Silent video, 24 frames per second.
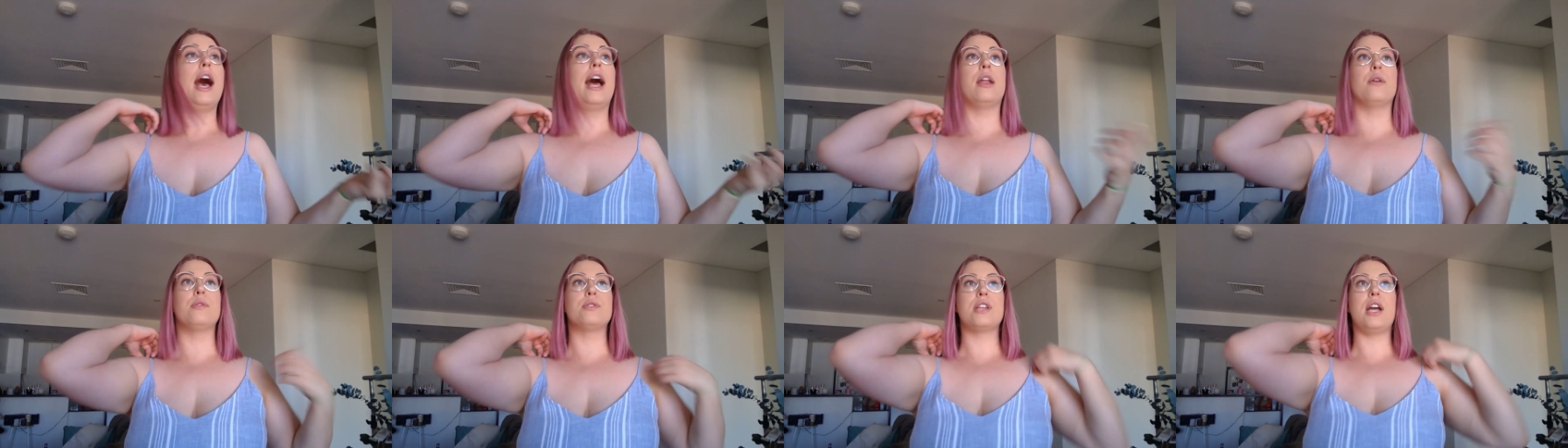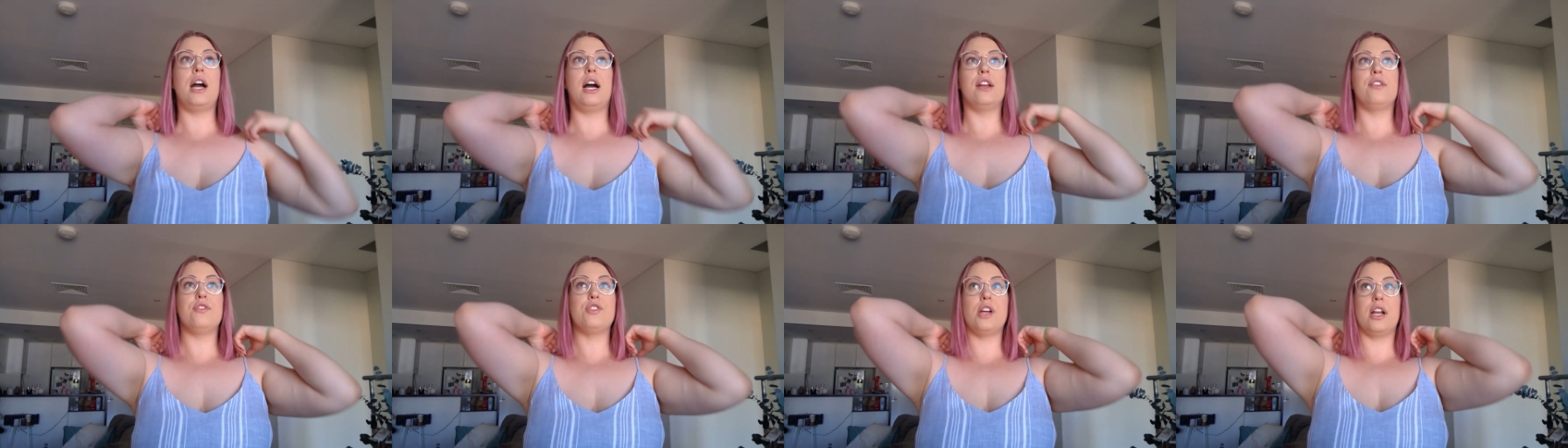And I was
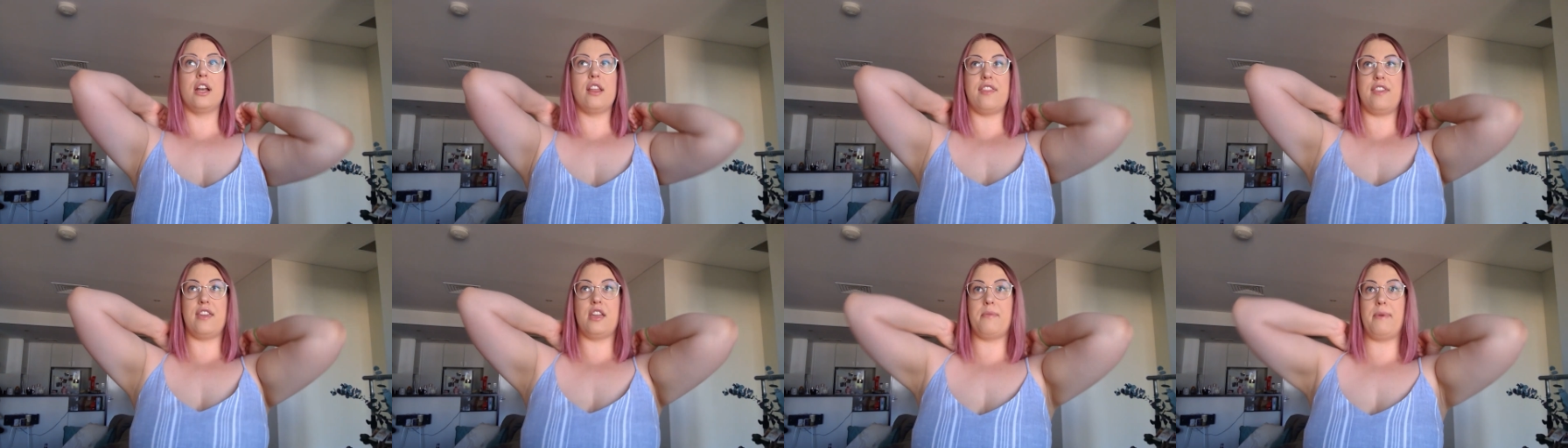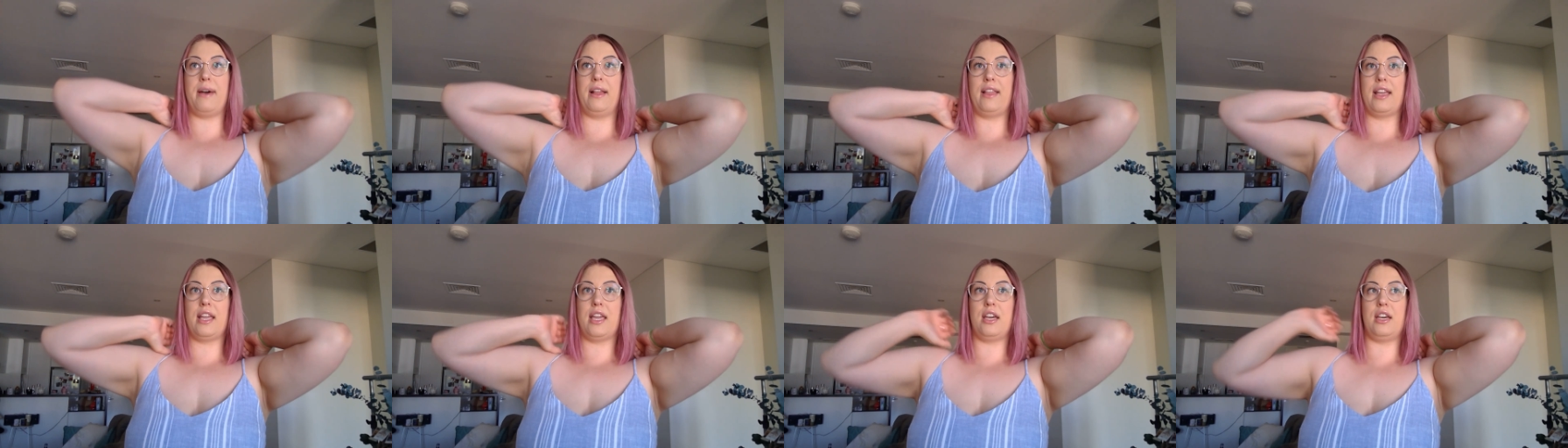kind of trying to think
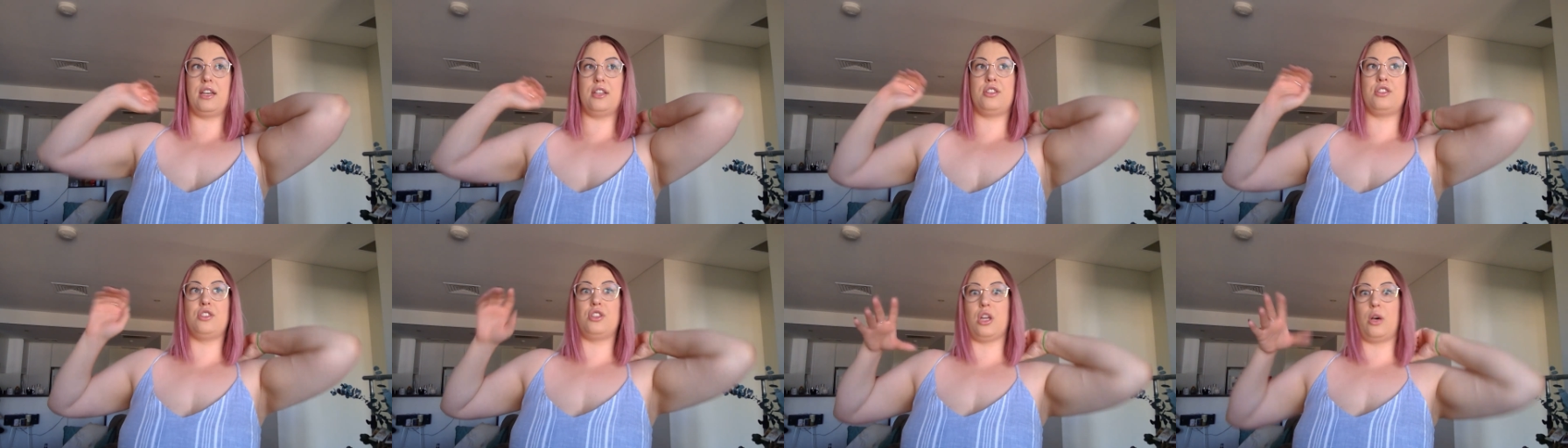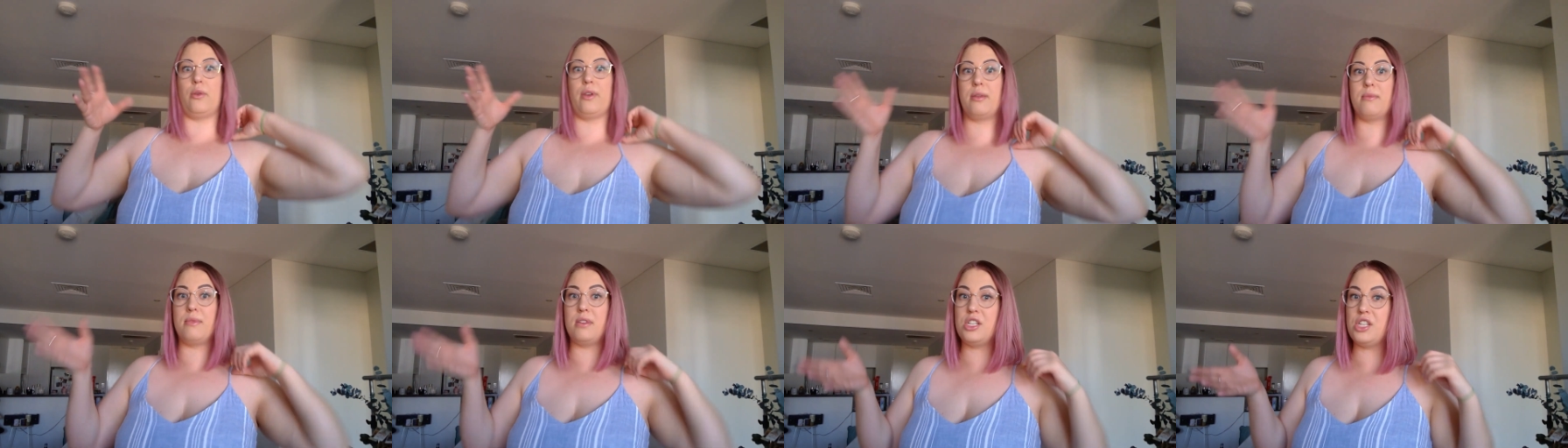about like a
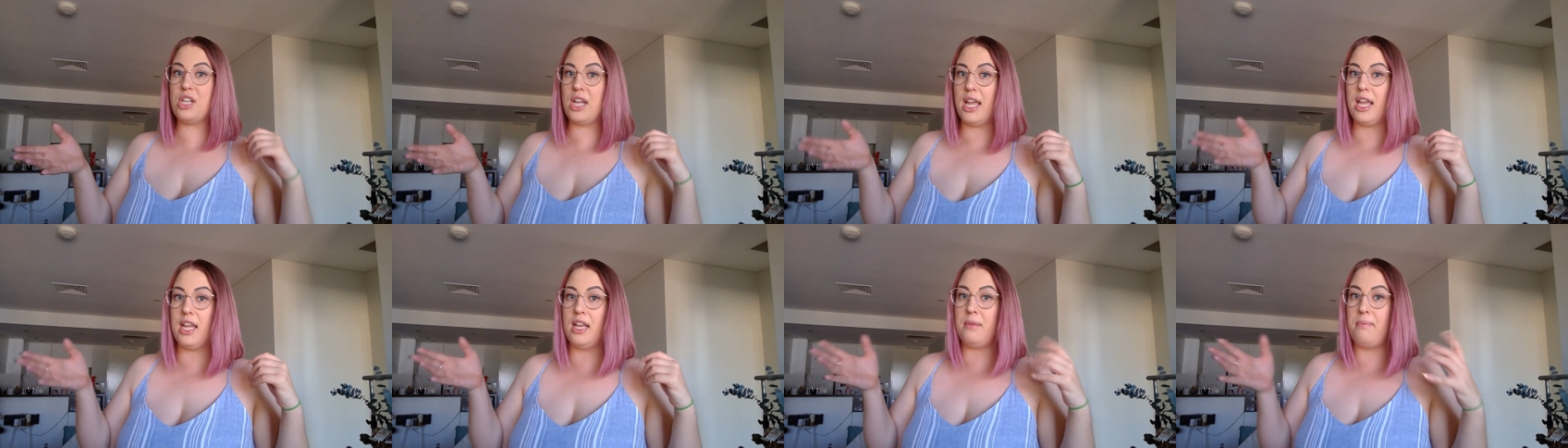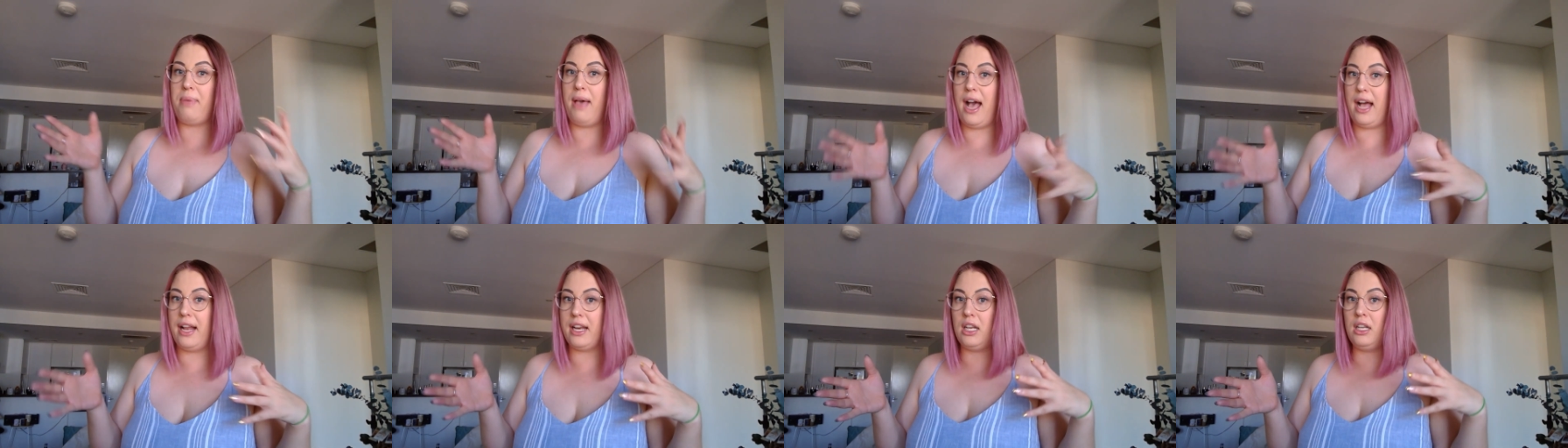sewing
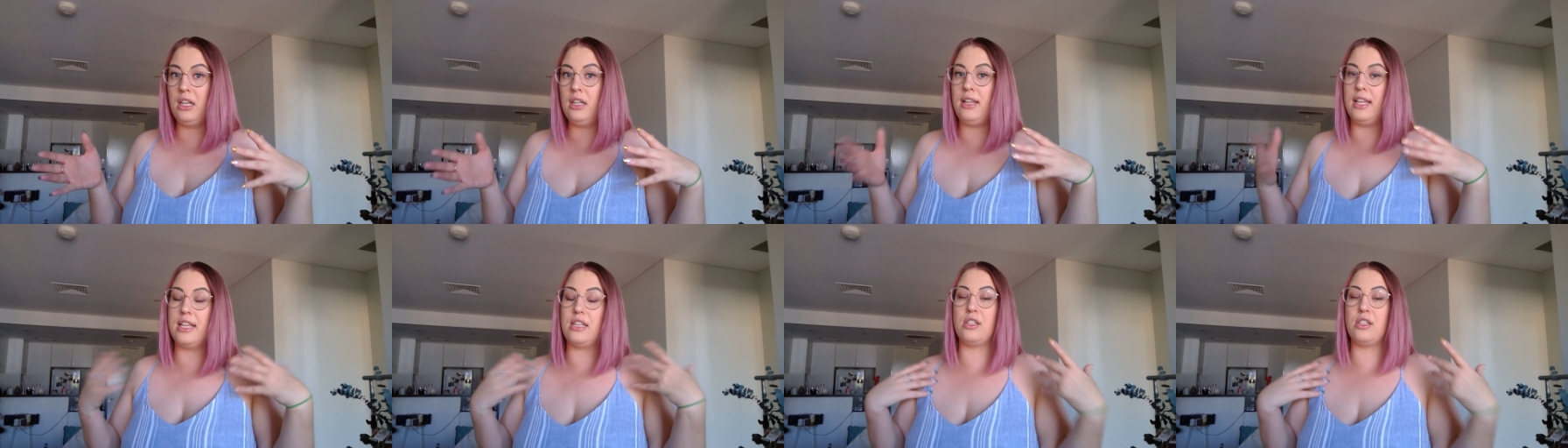machine pattern,